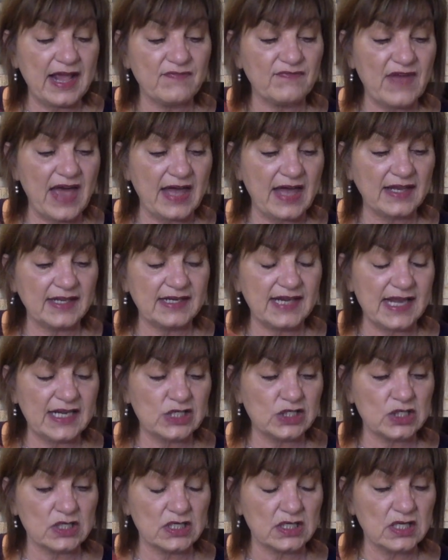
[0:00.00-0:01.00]
and
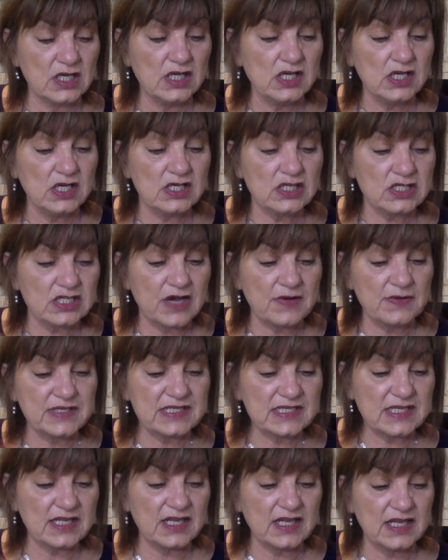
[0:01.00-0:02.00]
validation. Show
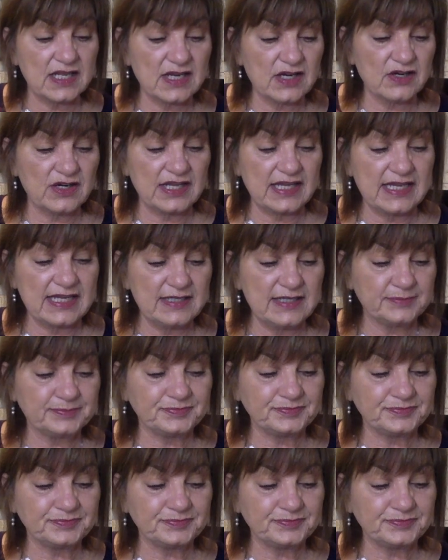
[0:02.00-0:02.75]
us clearly,